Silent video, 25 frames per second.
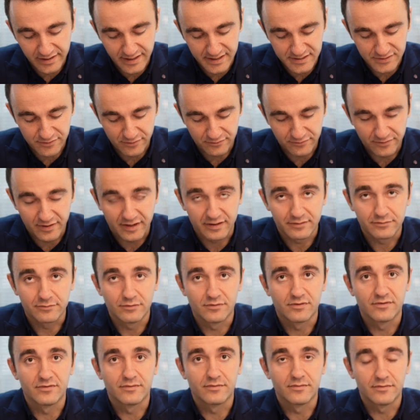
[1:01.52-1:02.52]
has to attack to
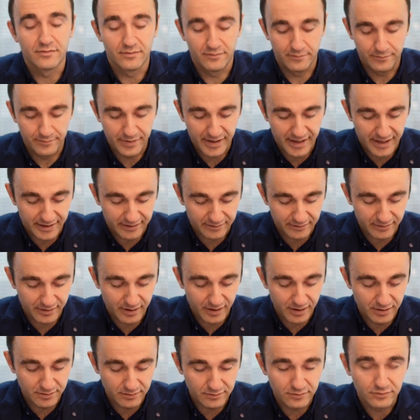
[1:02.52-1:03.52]
the back
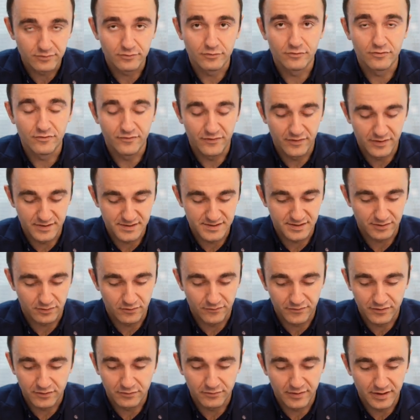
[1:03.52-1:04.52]
and to reverse the
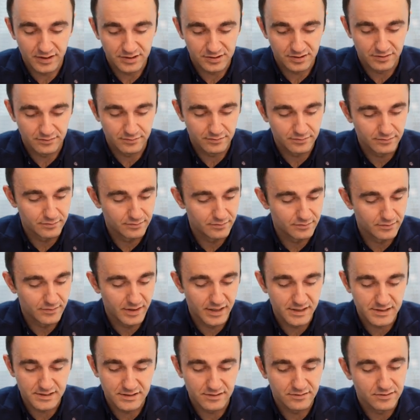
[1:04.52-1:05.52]
configuration.
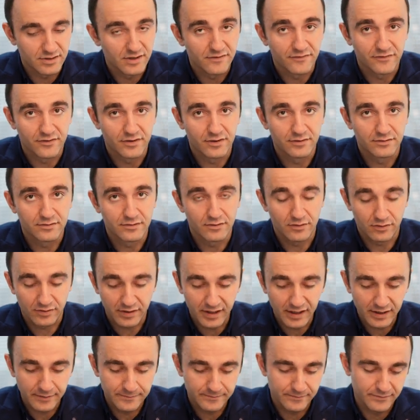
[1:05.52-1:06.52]
It's different,
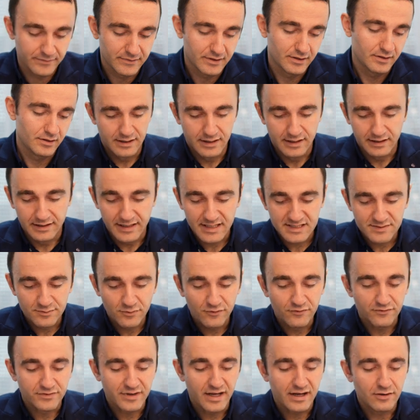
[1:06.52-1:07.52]
okay? Let's
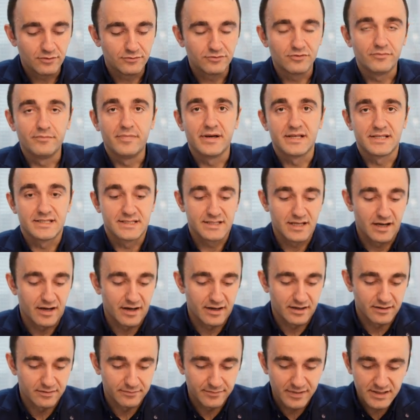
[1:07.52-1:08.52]
move now to
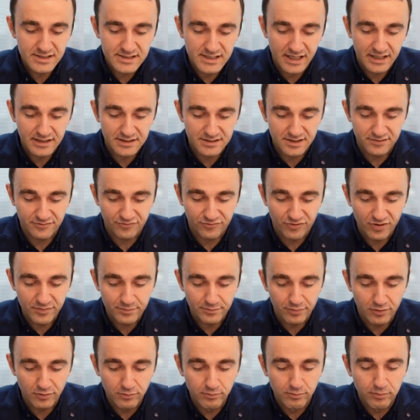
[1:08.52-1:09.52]
benzyne. Benzyne is a
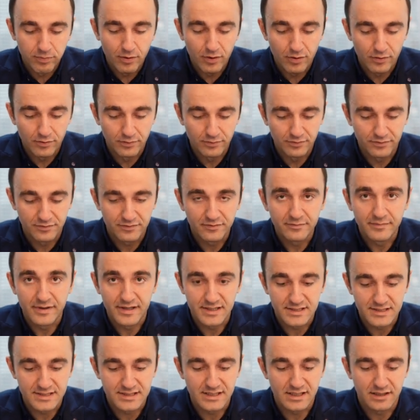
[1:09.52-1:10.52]
triple bond
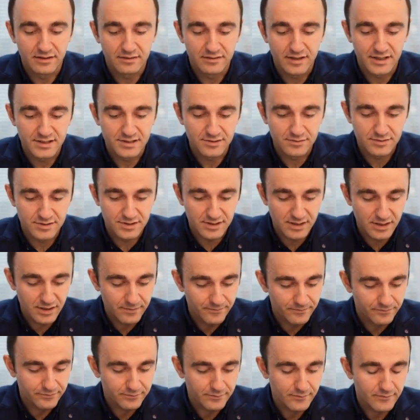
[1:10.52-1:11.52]
benzene, as you
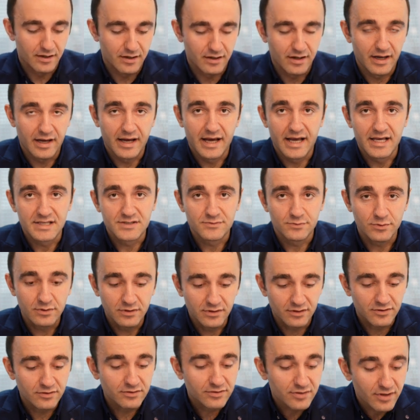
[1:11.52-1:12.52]
see. As we
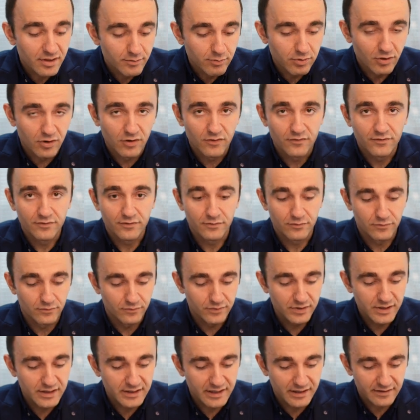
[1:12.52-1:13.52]
learned above,
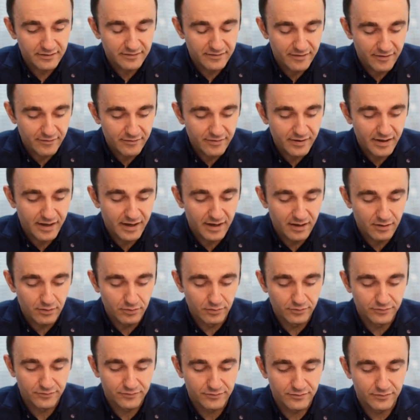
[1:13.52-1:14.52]
we can carry
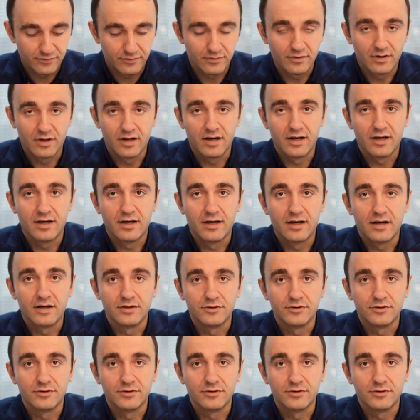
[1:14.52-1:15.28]
out a